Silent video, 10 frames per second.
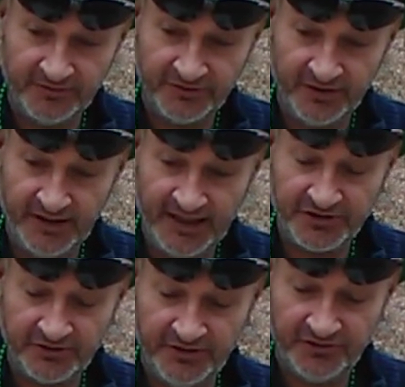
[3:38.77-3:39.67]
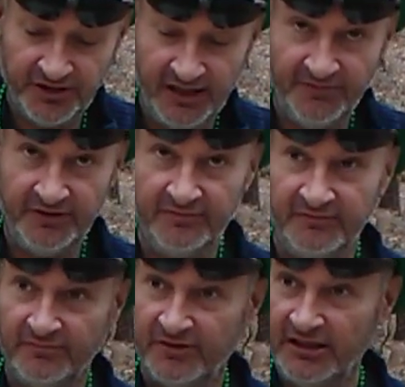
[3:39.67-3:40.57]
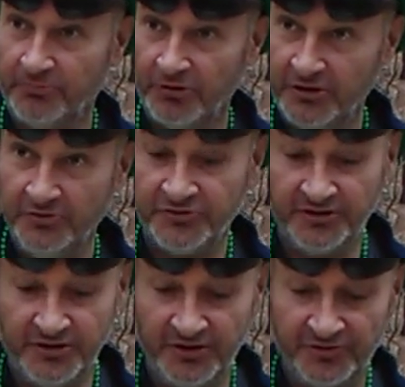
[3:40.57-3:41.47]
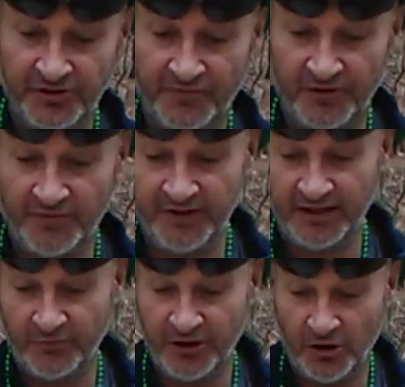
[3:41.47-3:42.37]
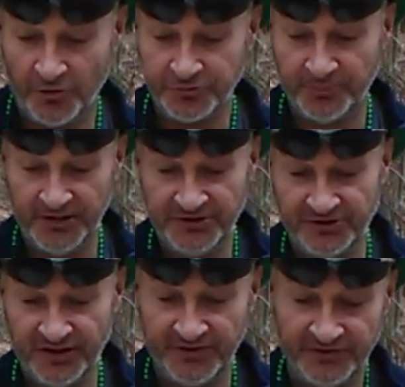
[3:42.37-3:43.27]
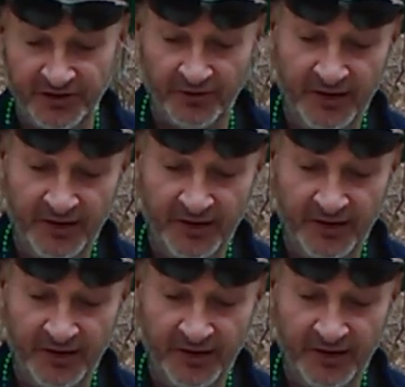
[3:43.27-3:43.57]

So they actually save it and keep reusing the yeast over and over again and reculture pieces of it. So